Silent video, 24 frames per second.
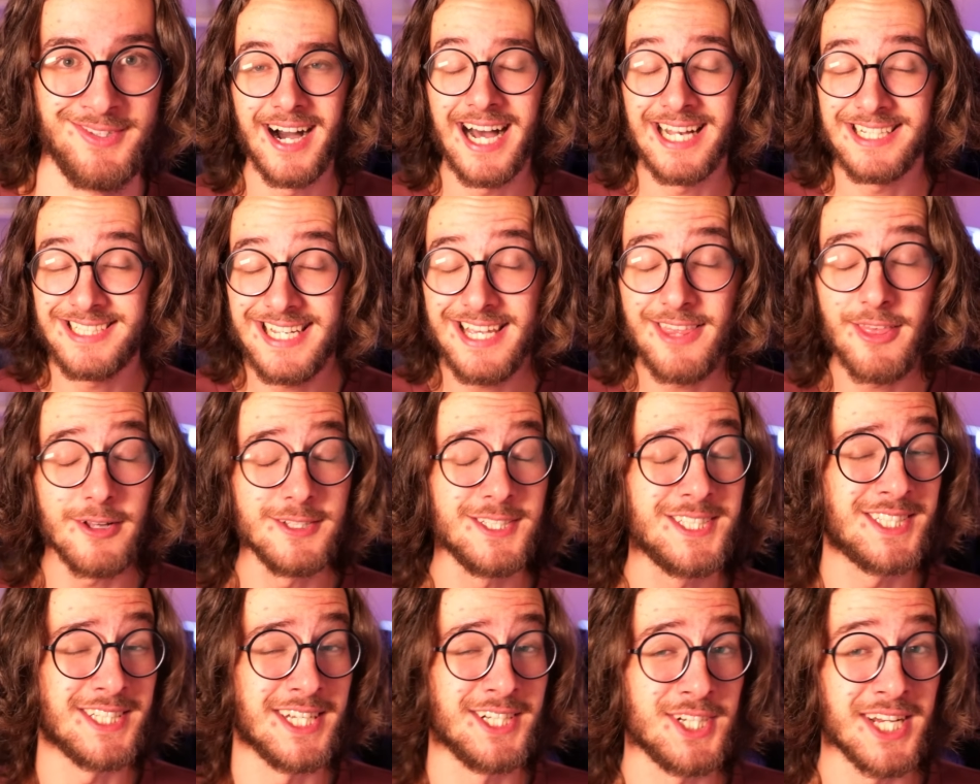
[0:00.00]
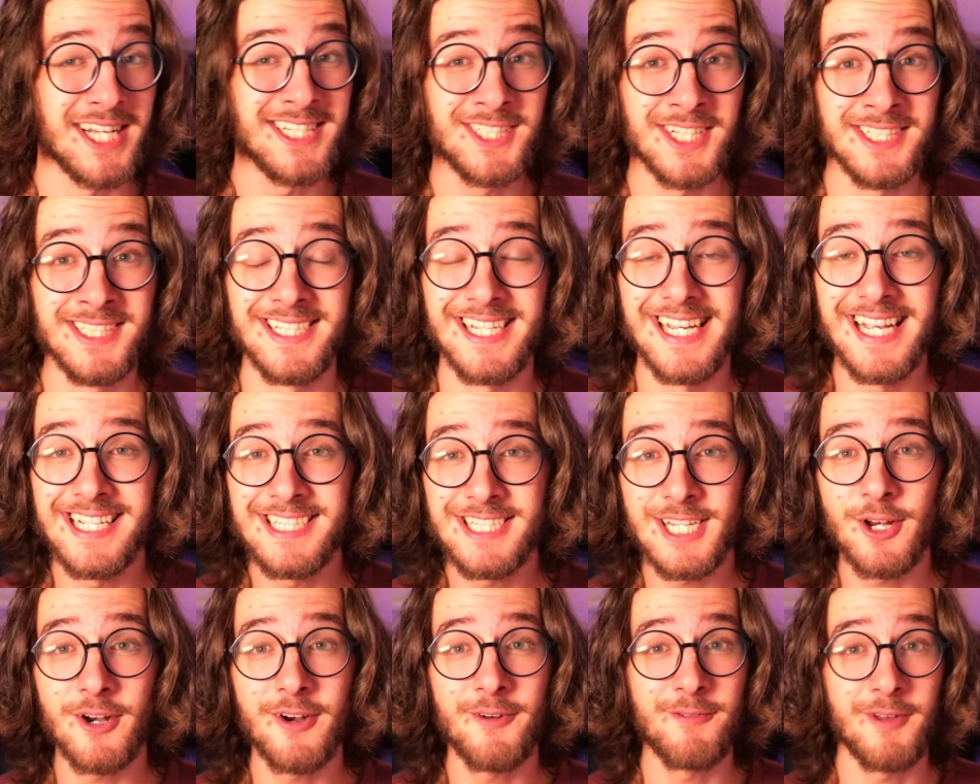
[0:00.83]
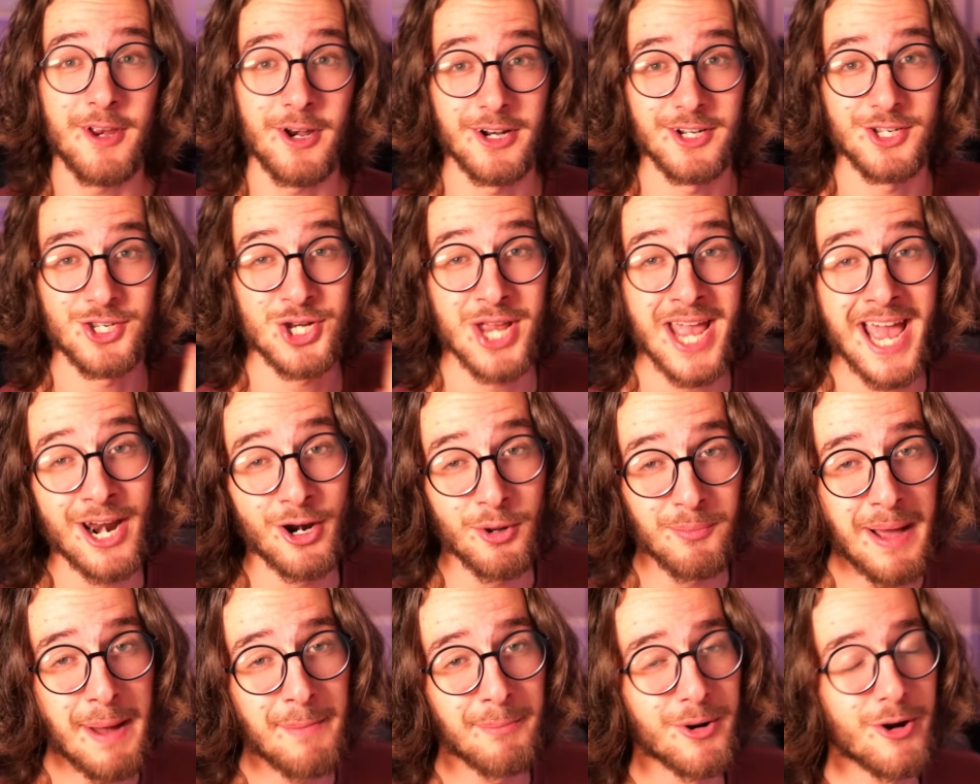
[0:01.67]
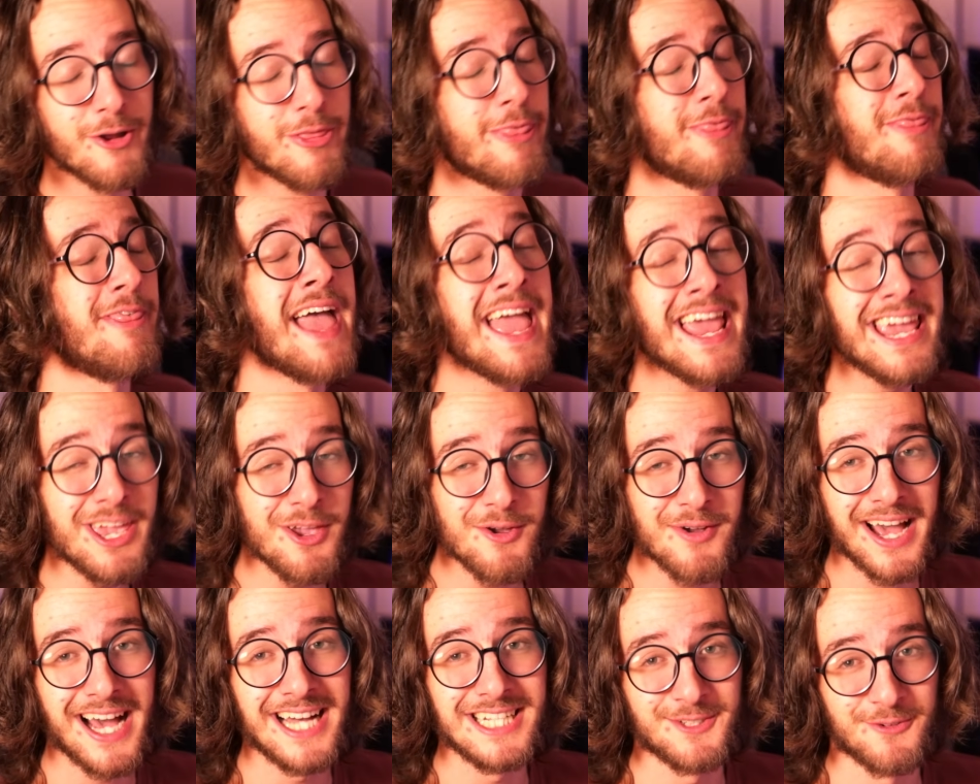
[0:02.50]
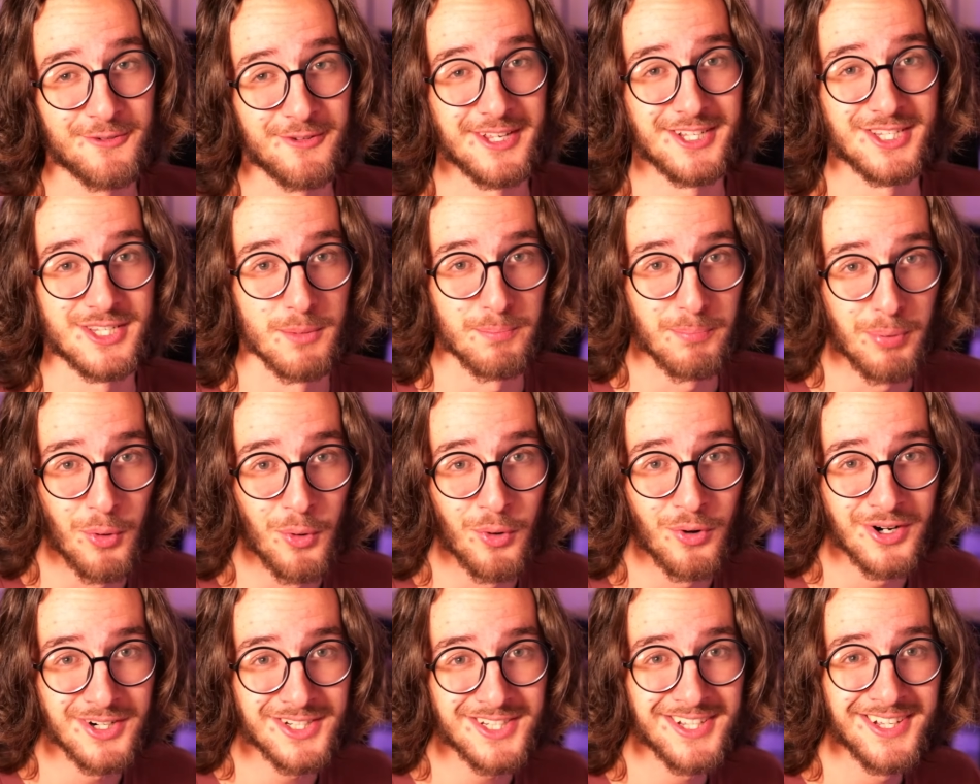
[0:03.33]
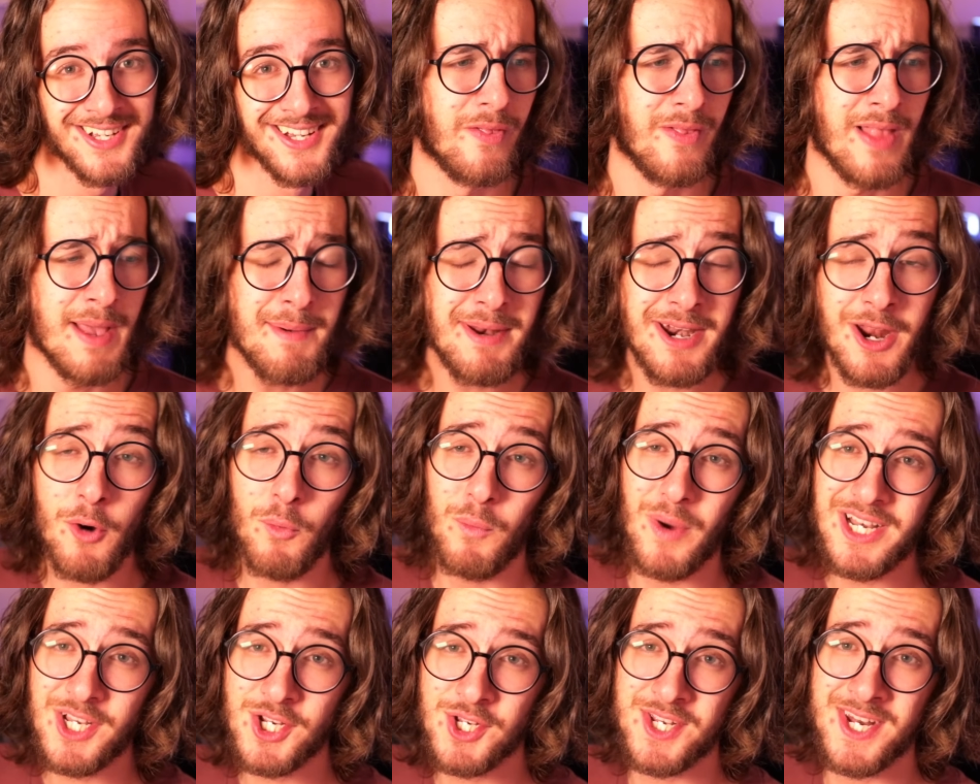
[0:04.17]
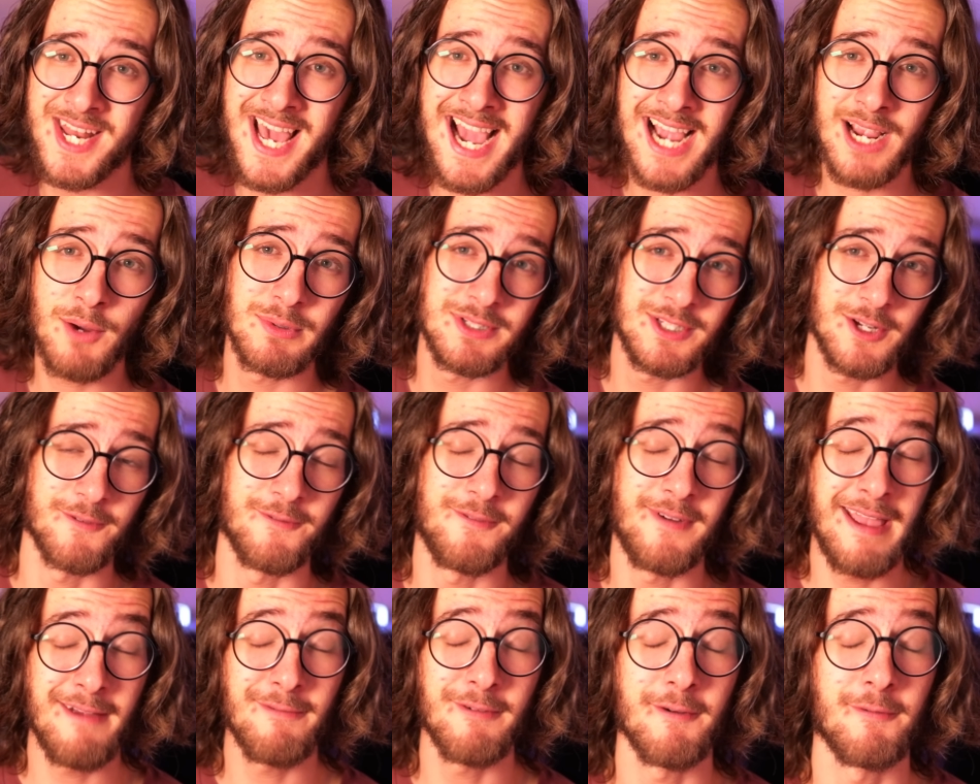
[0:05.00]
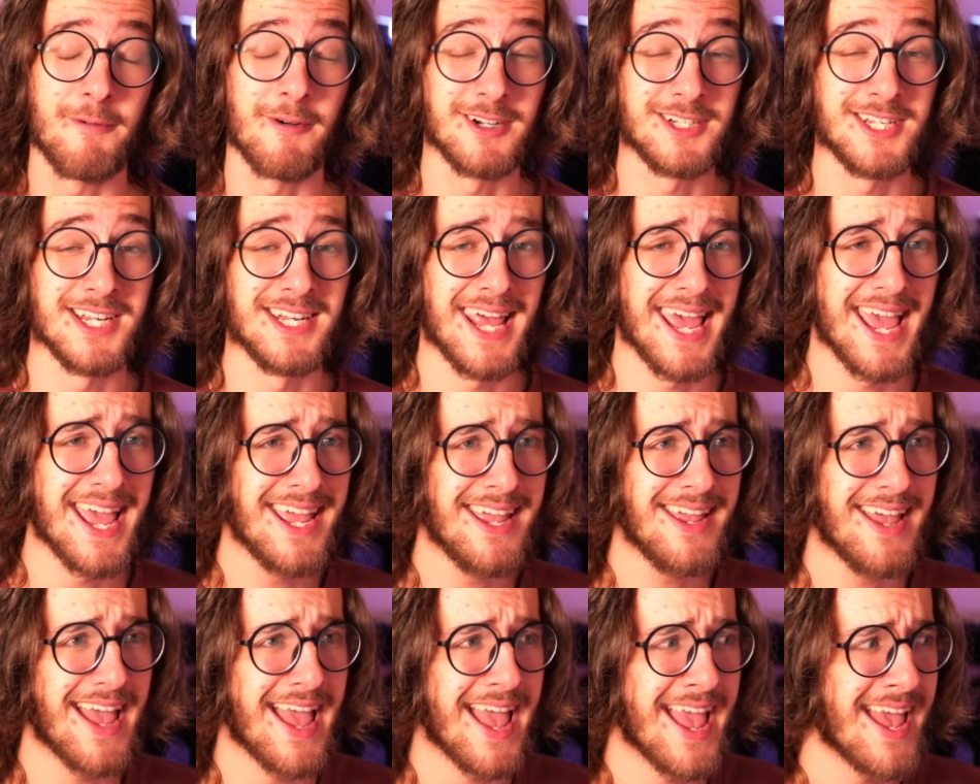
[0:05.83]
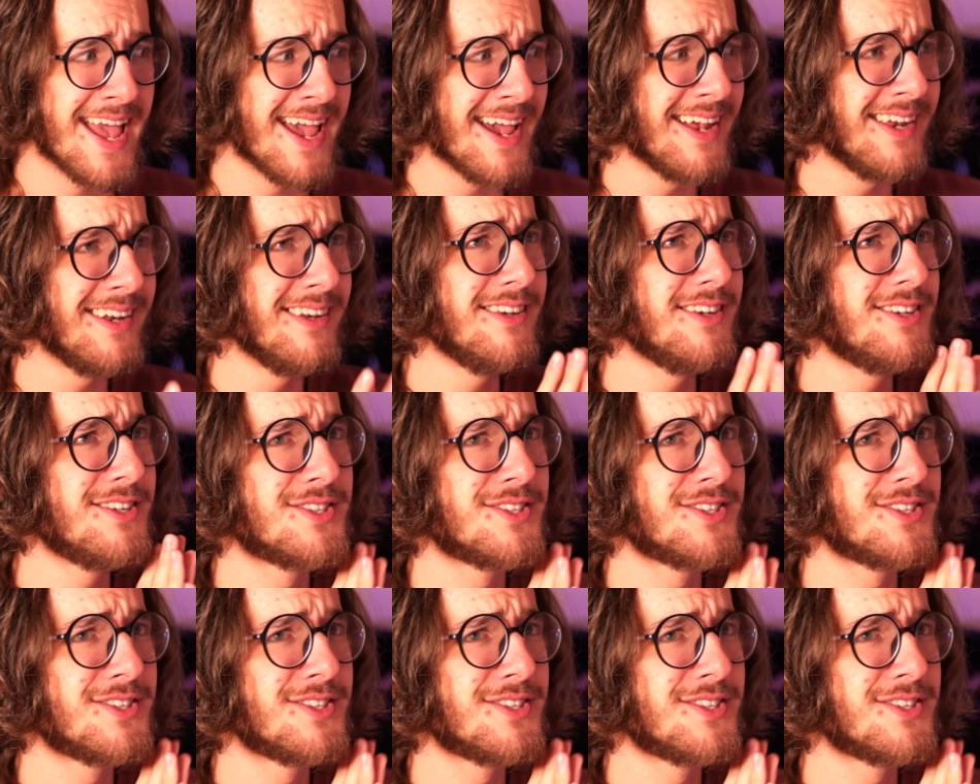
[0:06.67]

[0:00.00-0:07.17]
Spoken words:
I see those suggestions easier if you're a channel member. Thank you guys for the support. Let me know which snack was your favorite for today, and